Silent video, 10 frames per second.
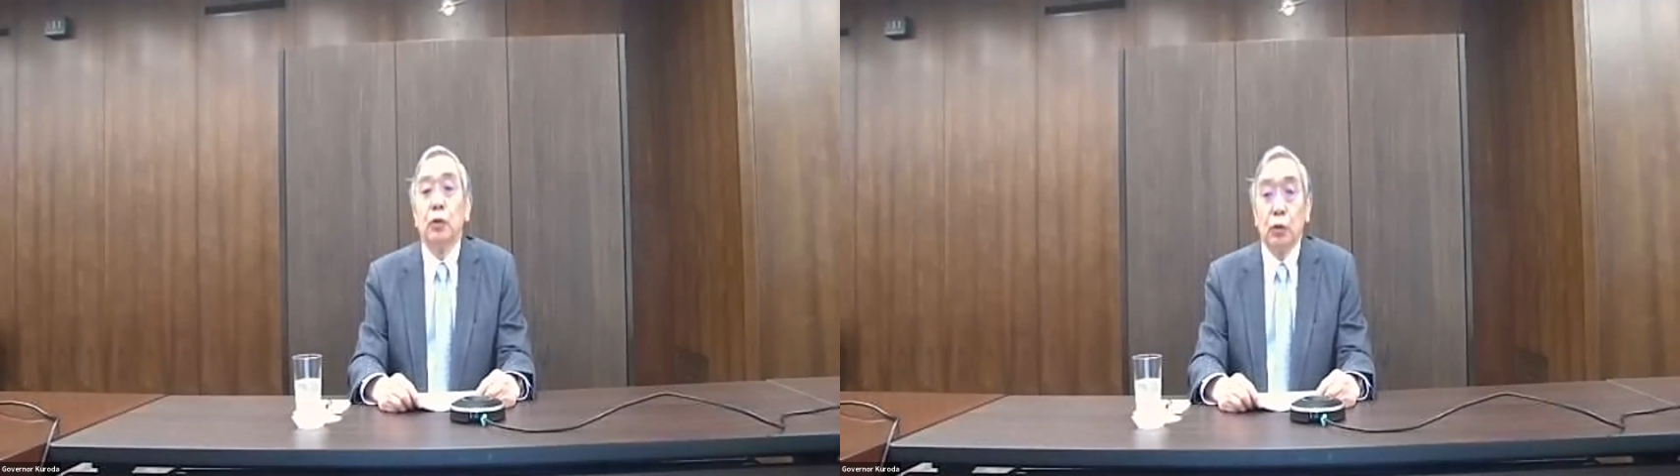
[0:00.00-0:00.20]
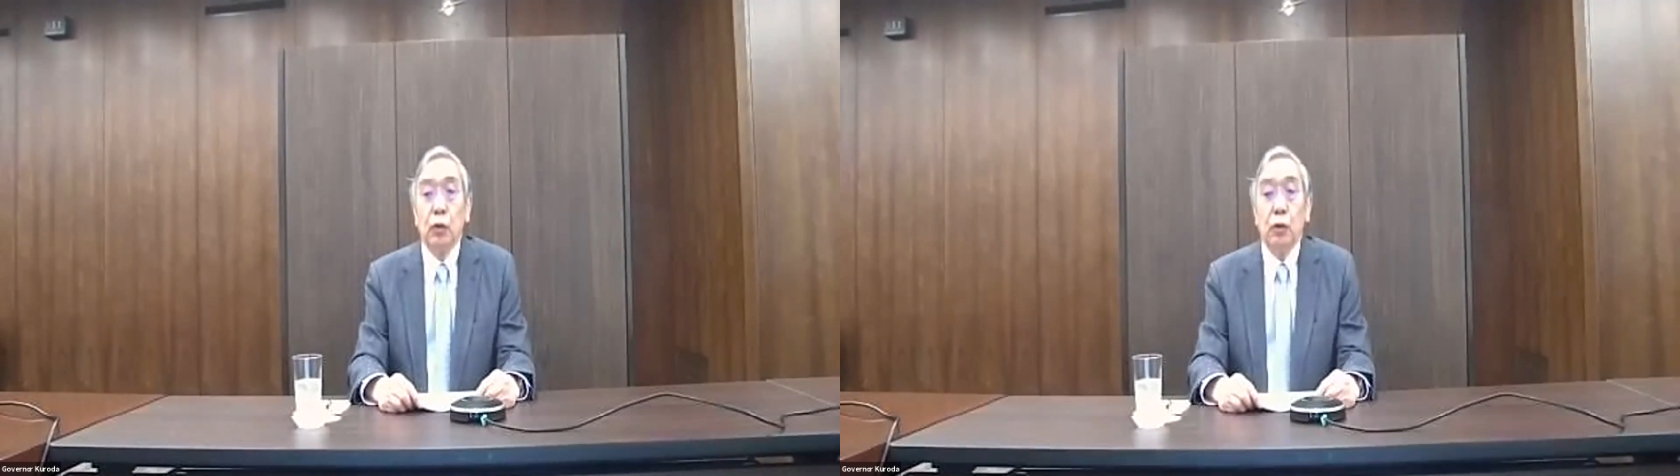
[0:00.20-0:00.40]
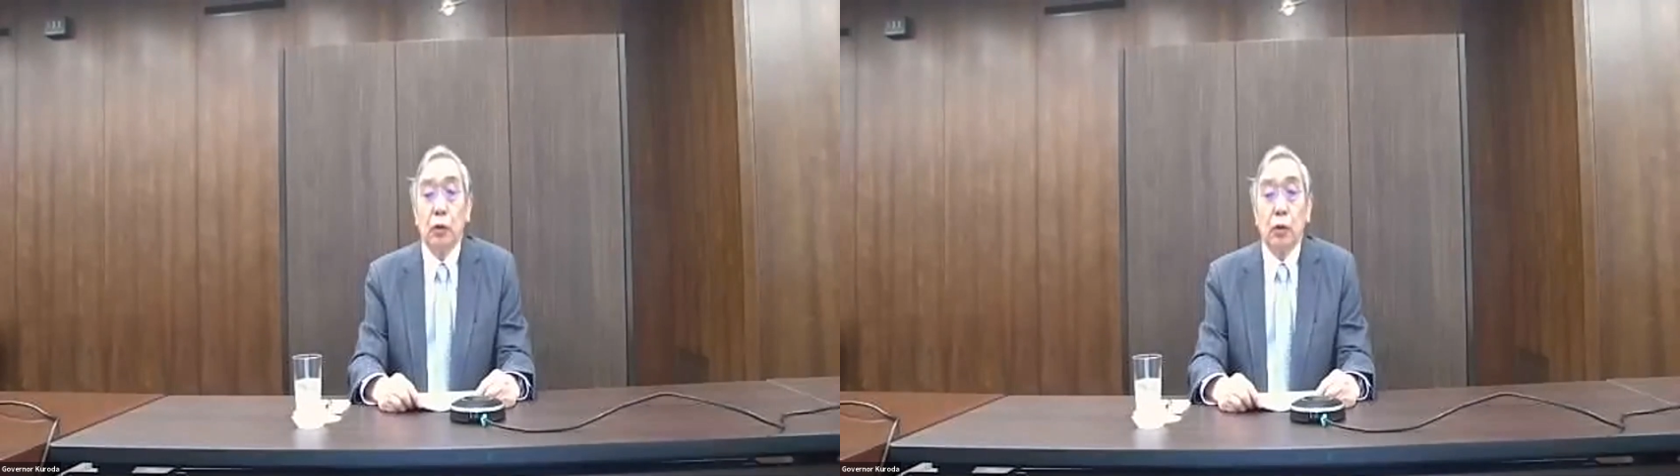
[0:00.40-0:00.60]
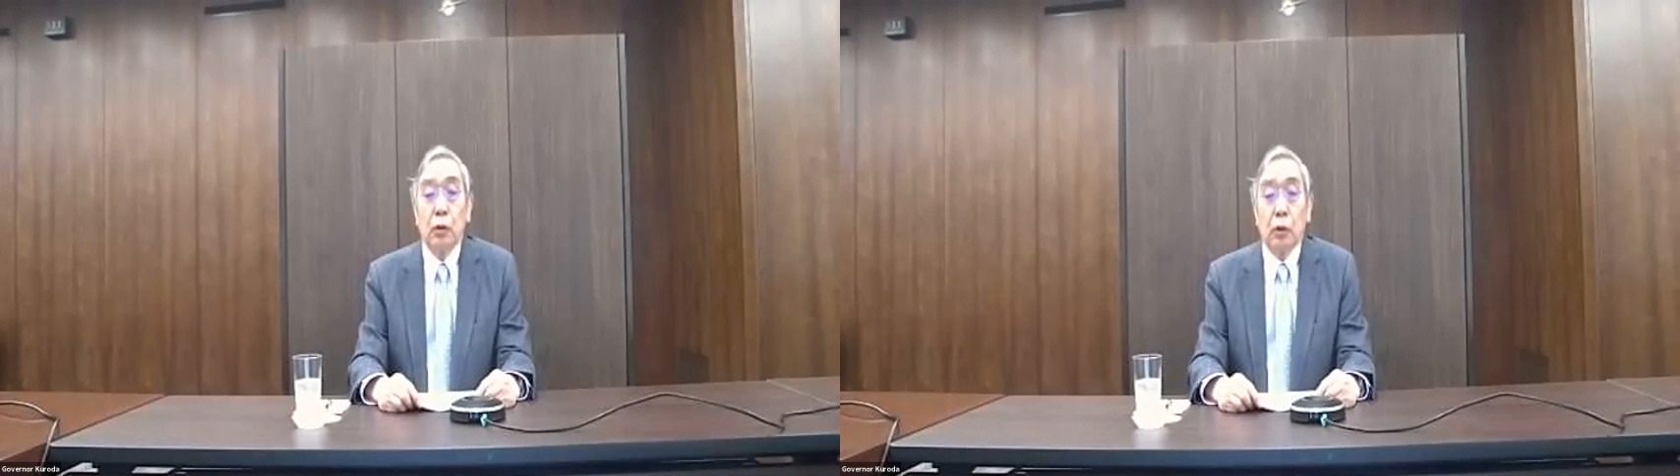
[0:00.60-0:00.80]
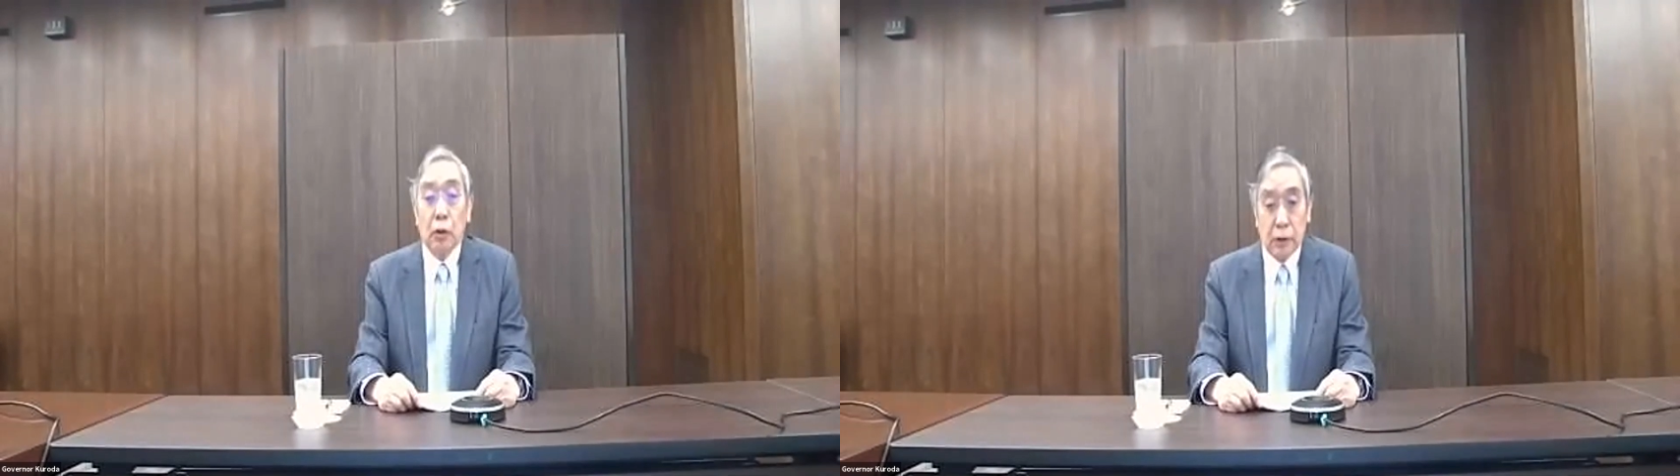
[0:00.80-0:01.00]
two
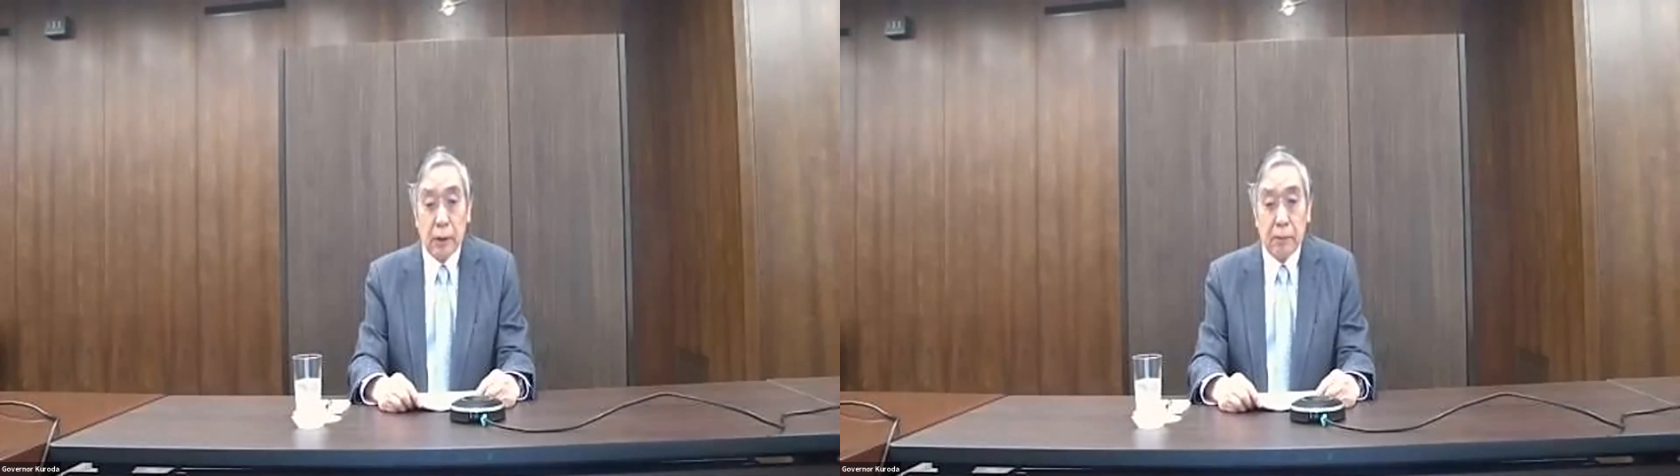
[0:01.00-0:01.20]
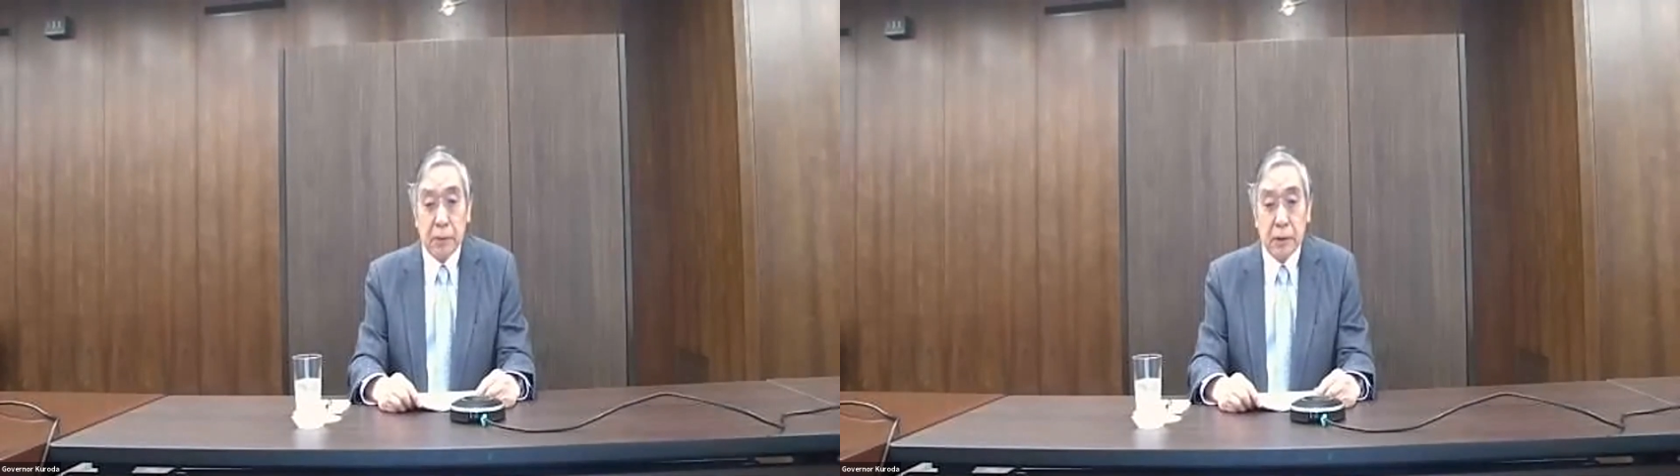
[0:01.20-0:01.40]
concepts.